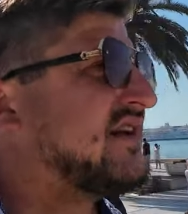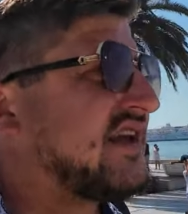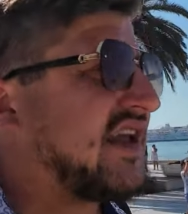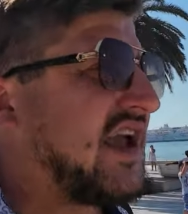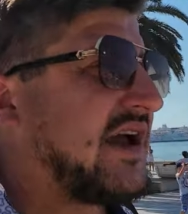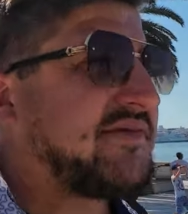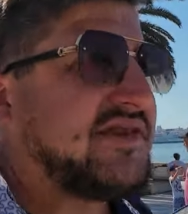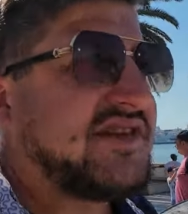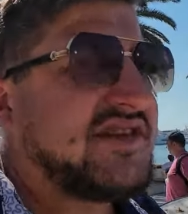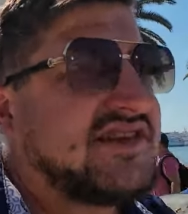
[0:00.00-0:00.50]

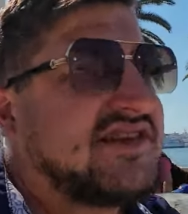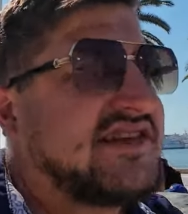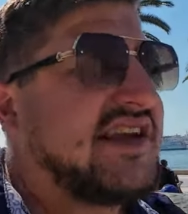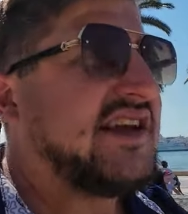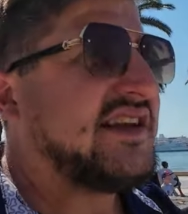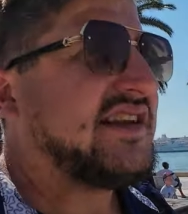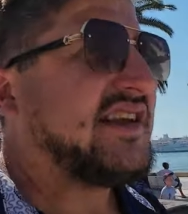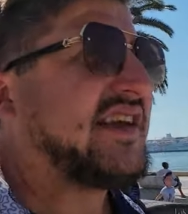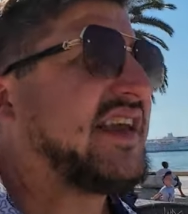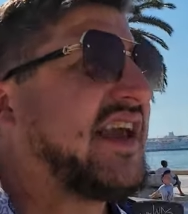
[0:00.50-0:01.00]
Captain
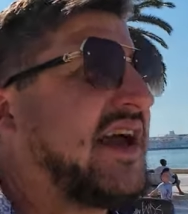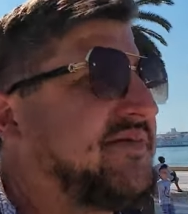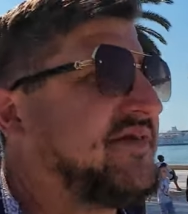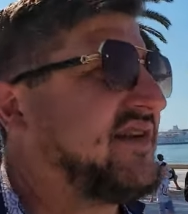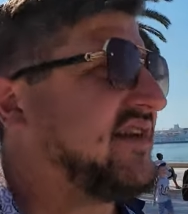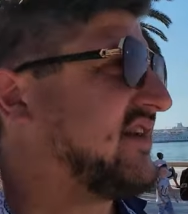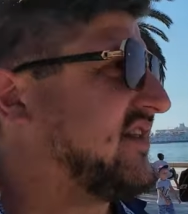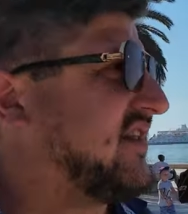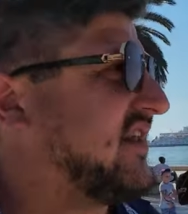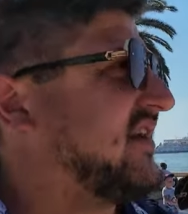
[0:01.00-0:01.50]
Sandy,
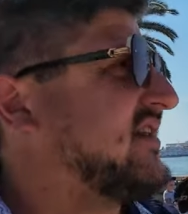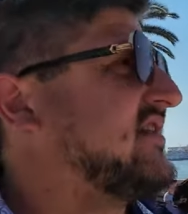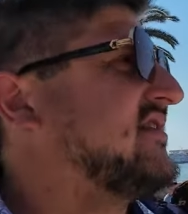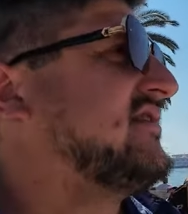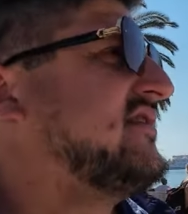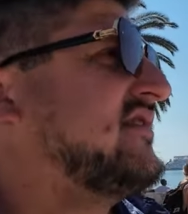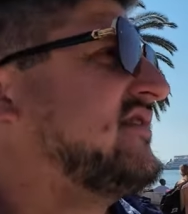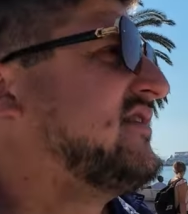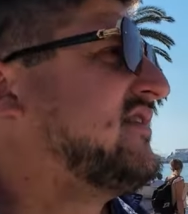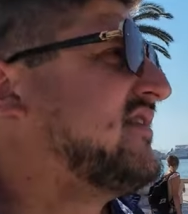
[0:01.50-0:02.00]
Captain Glenn,
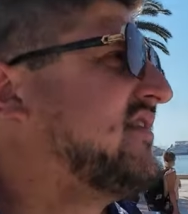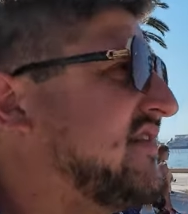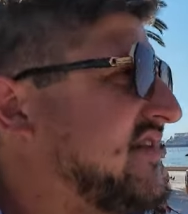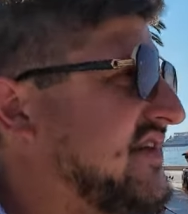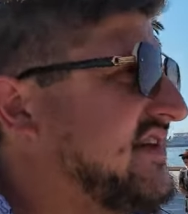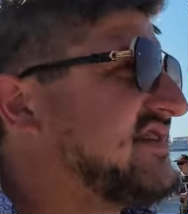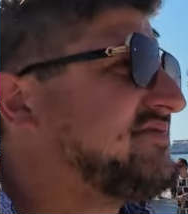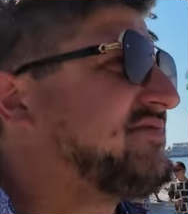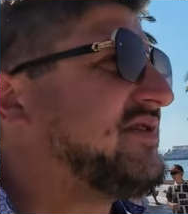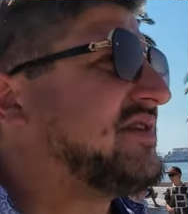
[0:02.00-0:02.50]
these